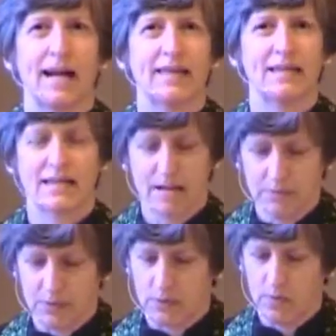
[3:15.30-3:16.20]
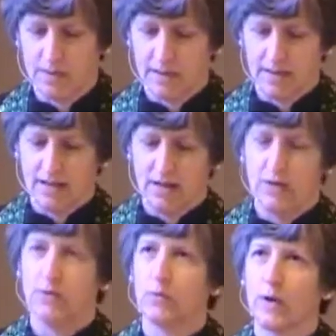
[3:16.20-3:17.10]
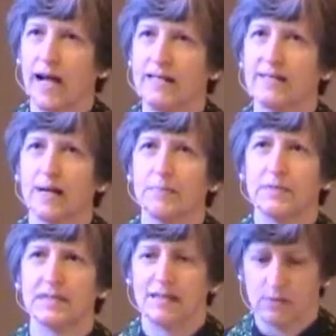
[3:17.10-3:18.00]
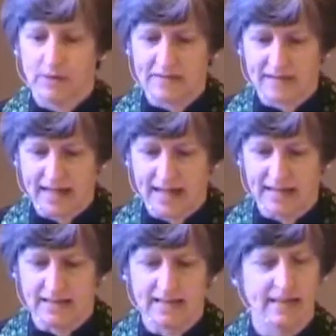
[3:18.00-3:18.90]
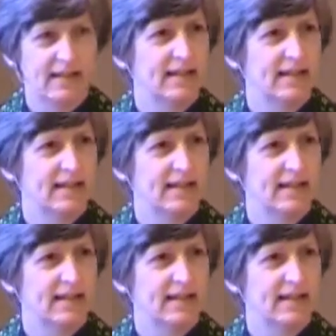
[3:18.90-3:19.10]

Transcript: and the temple will rise up once again.